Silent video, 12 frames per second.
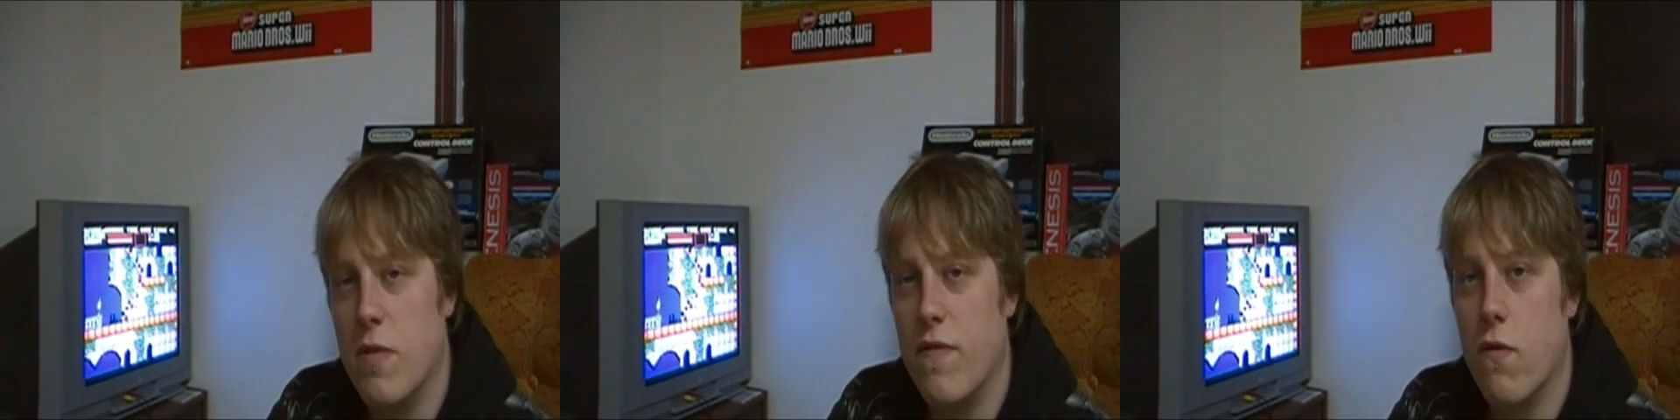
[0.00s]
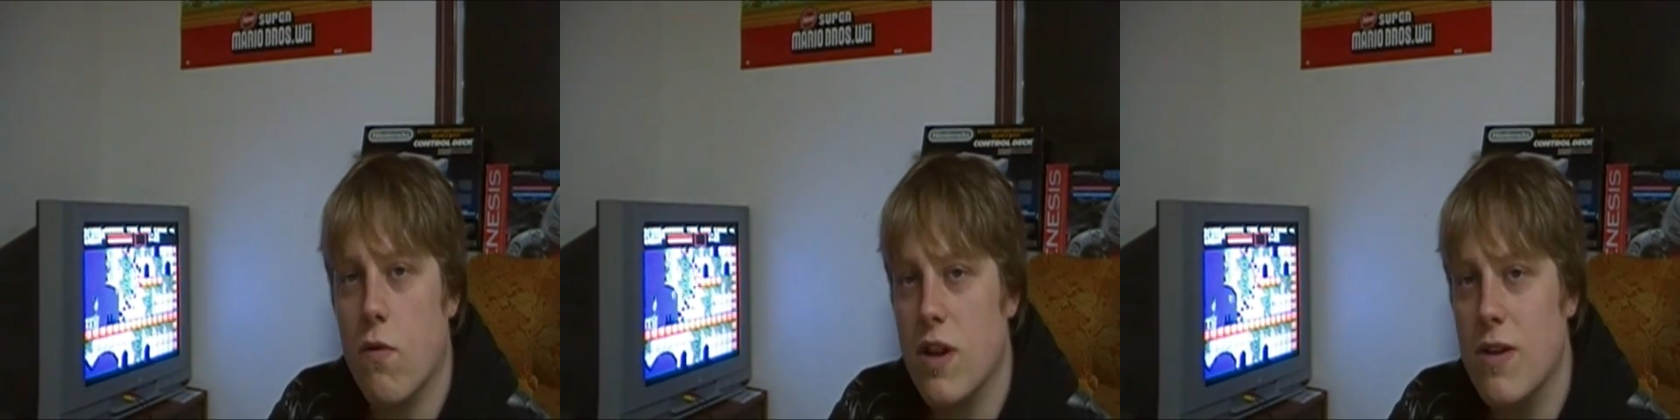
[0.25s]

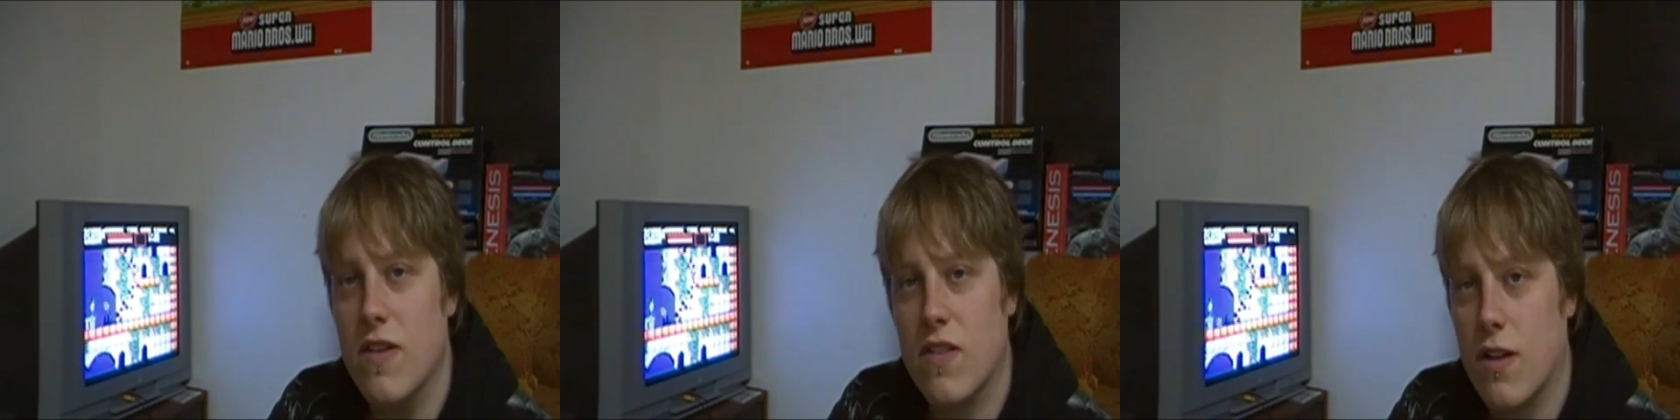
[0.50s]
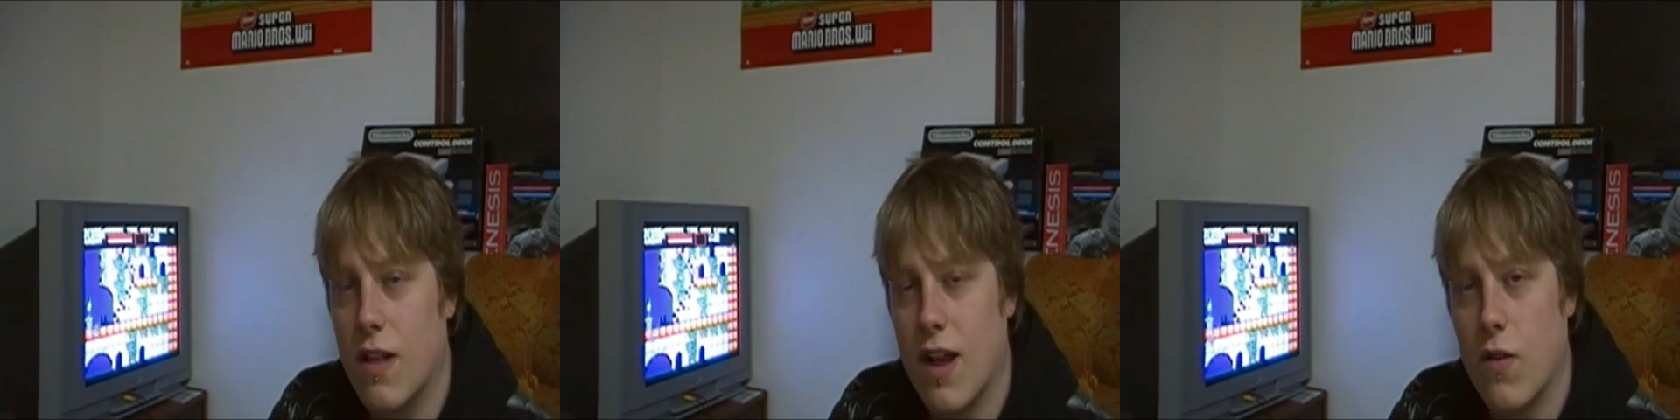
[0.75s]
before you
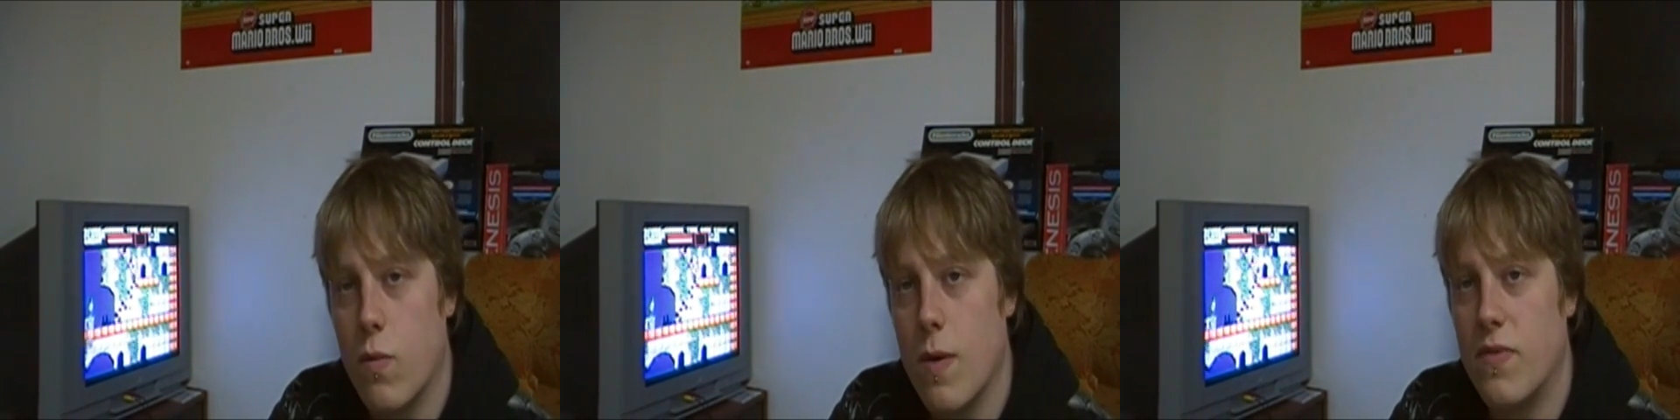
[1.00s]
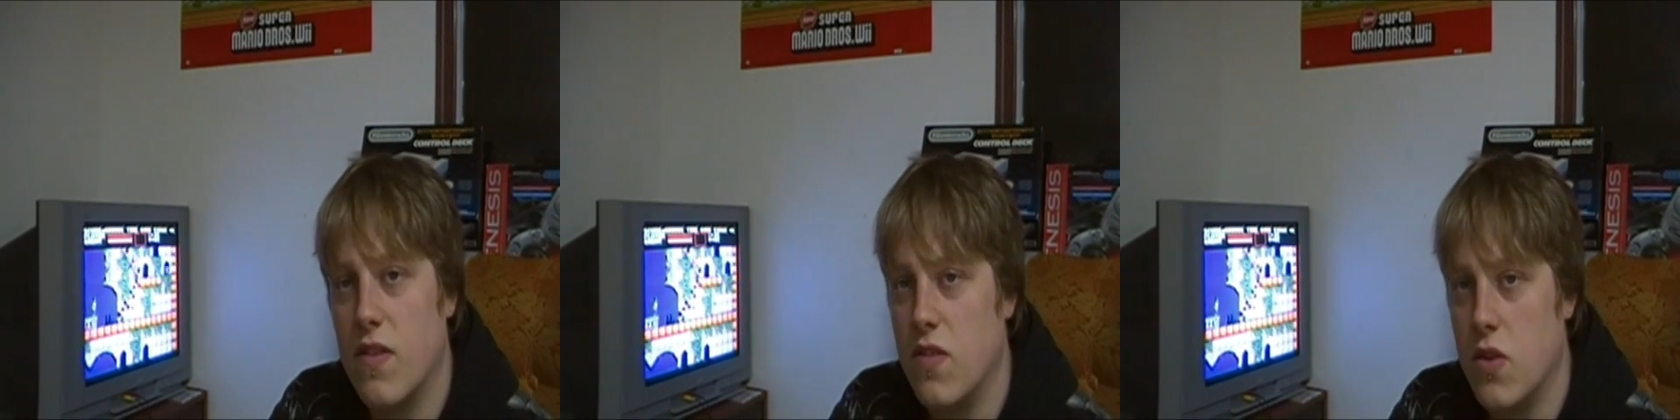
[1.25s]
just collect
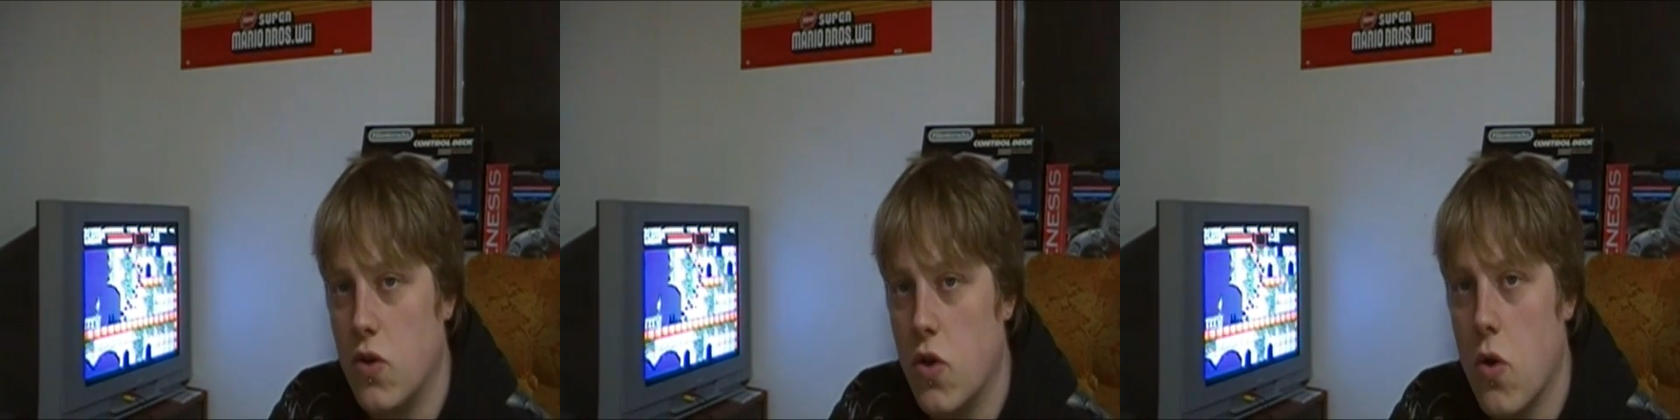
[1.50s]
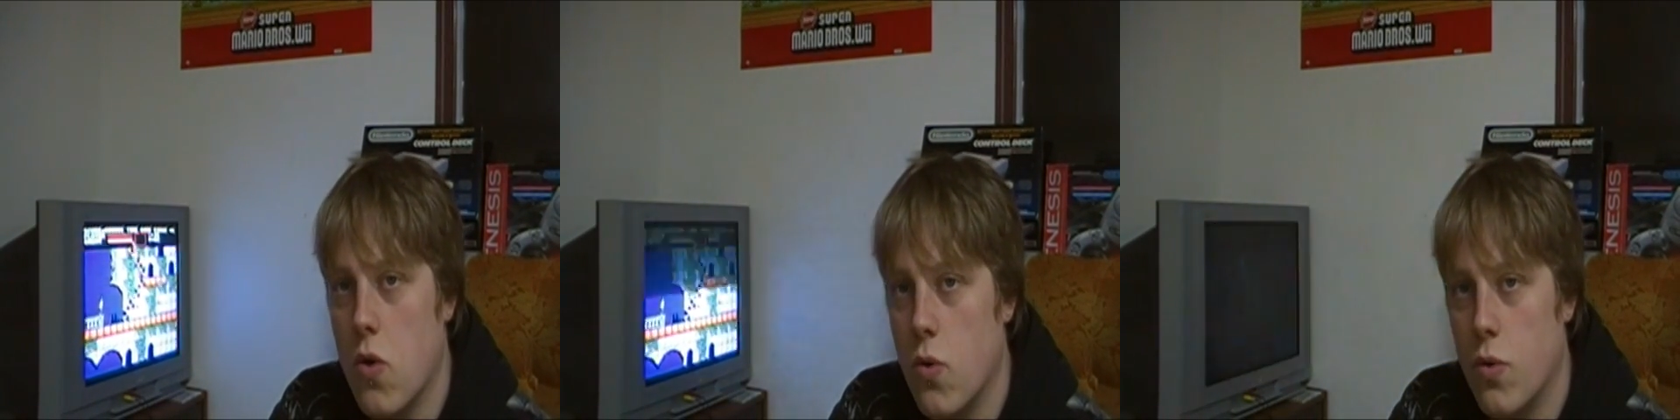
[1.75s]
whips as you
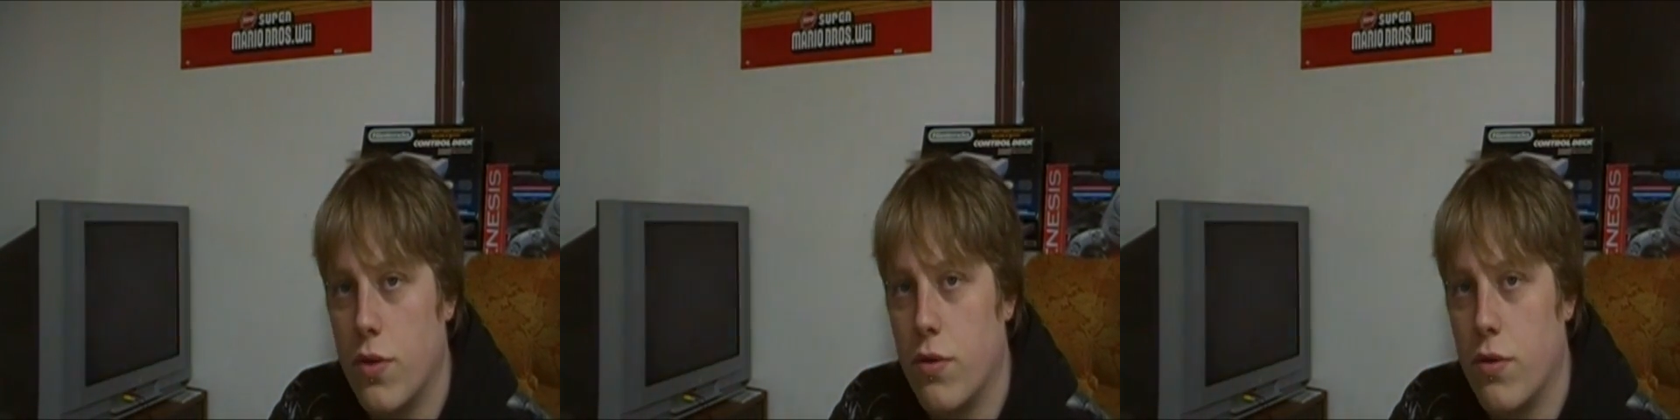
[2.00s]
go